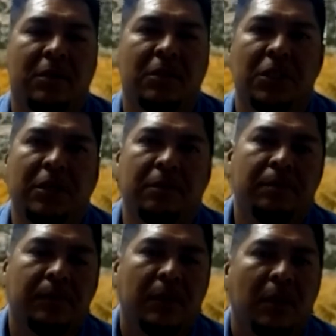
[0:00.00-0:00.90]
was in jail.
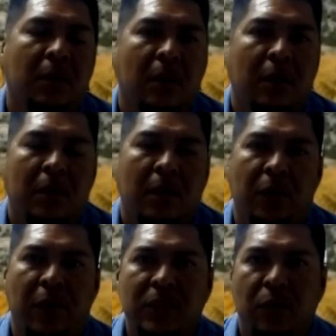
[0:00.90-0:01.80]
And
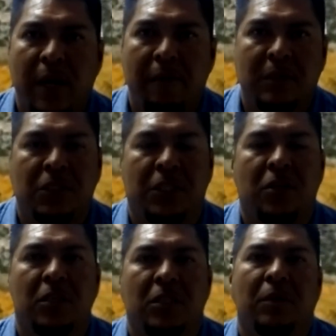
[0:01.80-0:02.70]
the reason why he was in
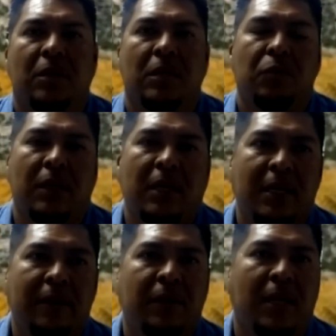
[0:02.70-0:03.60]
jail is because when he
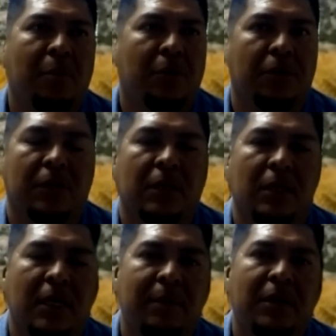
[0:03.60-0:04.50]
lived in
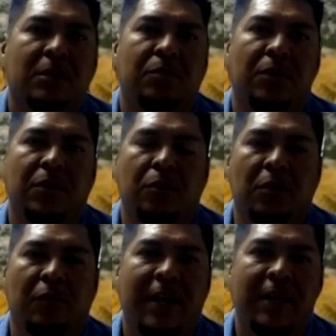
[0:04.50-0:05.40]
Albuquerque, him and his brother
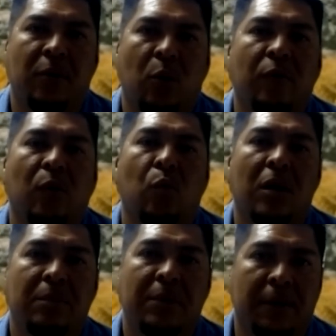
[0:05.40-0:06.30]
were fighting over
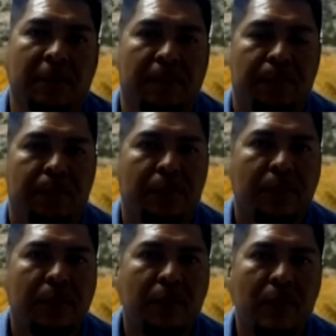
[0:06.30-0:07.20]
one beer.
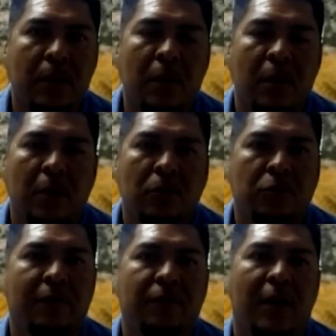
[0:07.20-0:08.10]

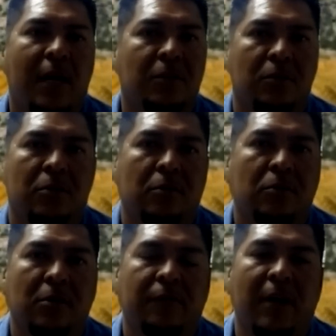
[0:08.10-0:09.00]
Whoever has
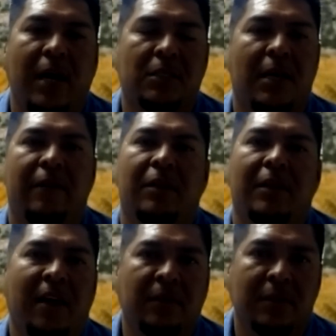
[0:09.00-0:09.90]
to have the
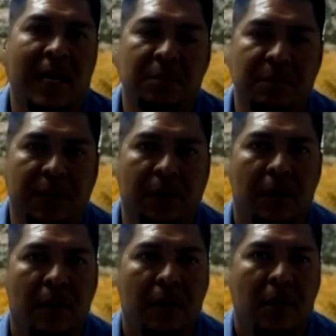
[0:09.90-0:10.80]
last beer,
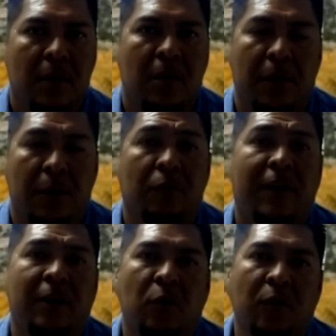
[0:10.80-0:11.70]
and they were
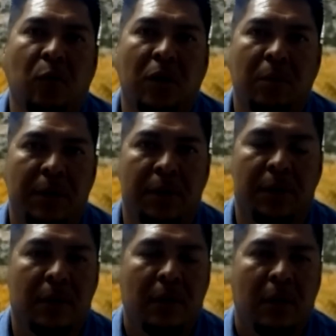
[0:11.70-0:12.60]
fighting over one
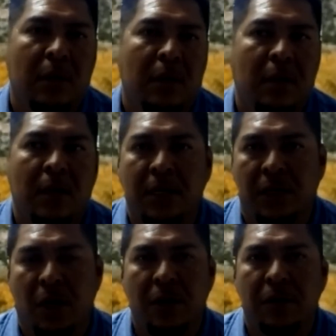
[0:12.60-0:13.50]
beer. And the
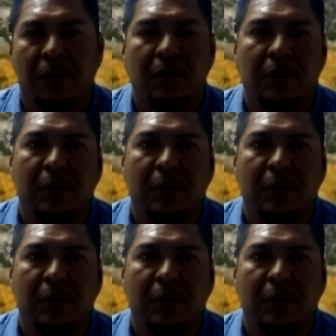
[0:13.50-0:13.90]
daughter